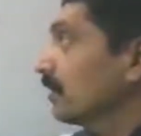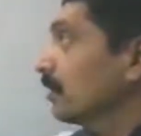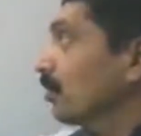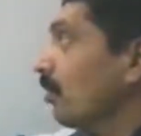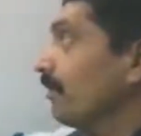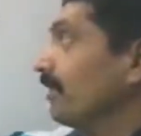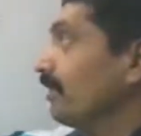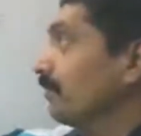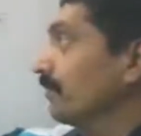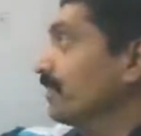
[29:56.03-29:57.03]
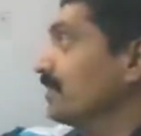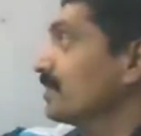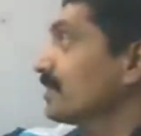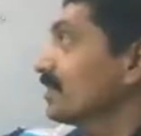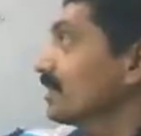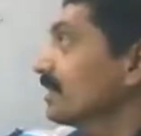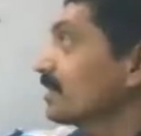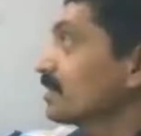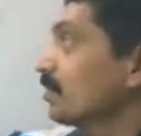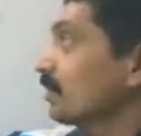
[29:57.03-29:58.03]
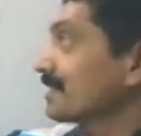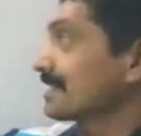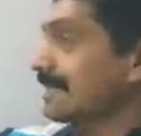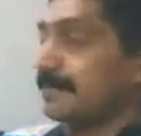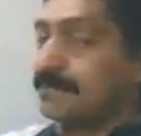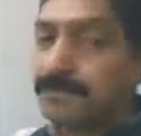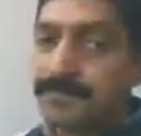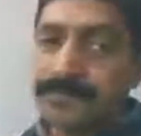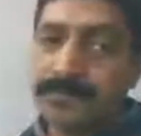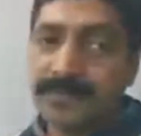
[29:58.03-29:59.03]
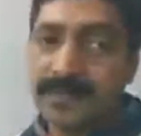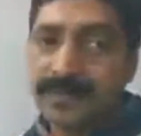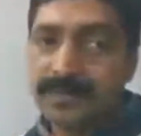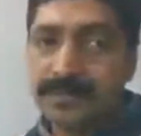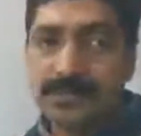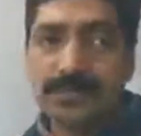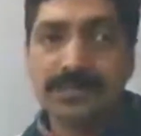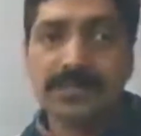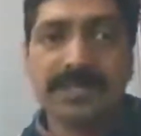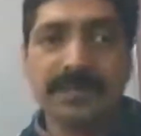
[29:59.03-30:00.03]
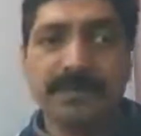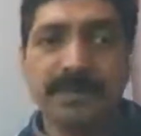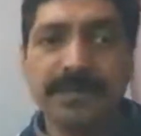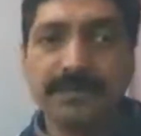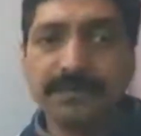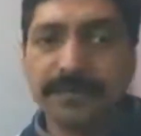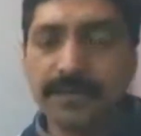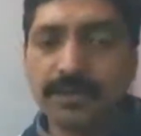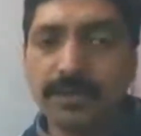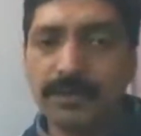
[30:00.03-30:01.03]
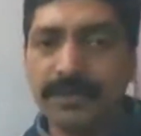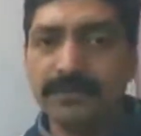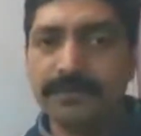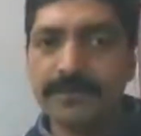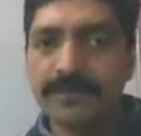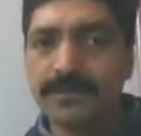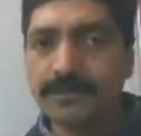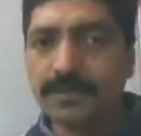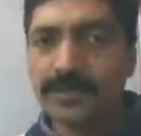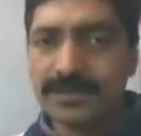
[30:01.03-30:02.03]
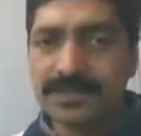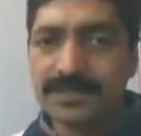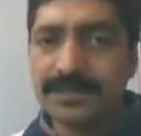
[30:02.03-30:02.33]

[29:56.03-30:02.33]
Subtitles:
the common difference is not same. So straight away, when the common difference is not